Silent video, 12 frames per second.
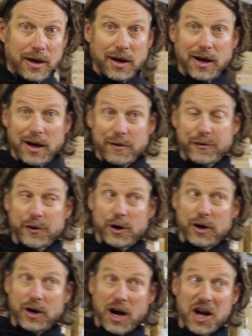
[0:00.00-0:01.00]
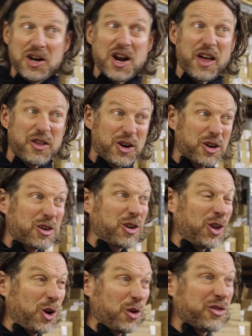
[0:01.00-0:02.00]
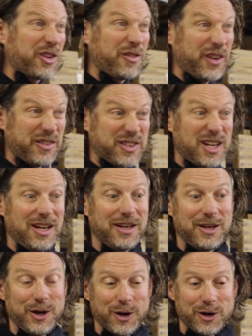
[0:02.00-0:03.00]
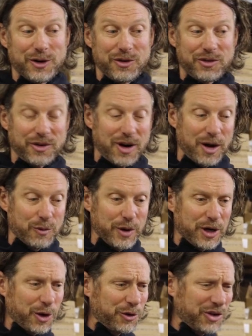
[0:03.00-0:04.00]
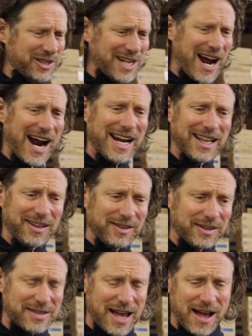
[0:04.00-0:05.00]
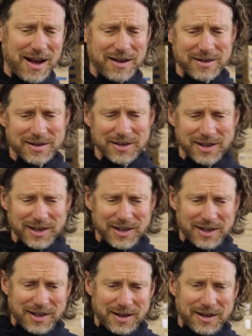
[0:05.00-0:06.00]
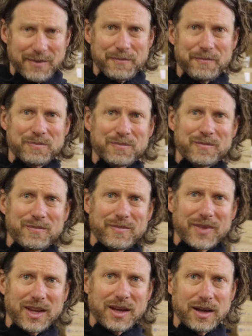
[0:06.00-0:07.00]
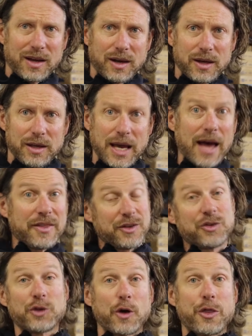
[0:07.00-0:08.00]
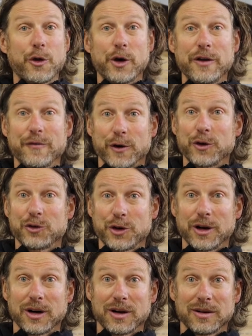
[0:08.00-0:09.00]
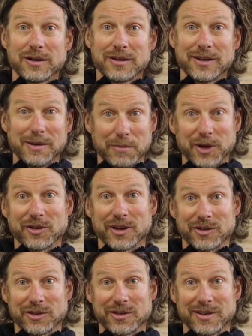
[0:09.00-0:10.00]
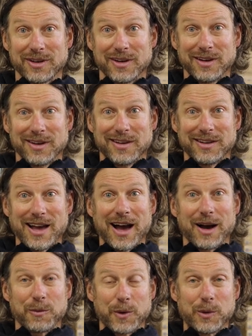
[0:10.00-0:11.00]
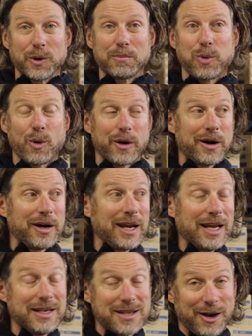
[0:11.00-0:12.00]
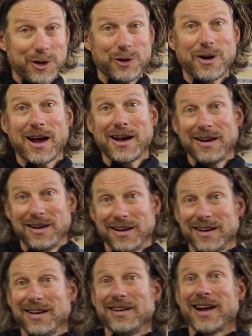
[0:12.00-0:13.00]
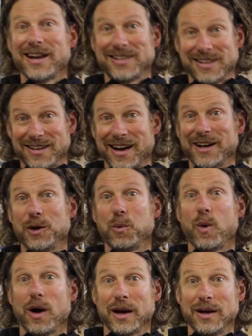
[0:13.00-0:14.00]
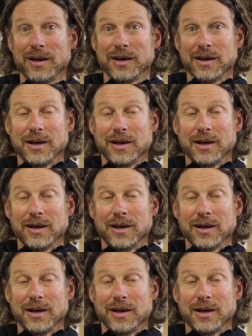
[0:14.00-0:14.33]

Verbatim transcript: For another close to 15 years. Rico's a tiny little town. So y'all been in business for quite a while. Yeah, this is our 31st year in business. Amazing, congratulations. Yeah, we were born in Telluride in 1991.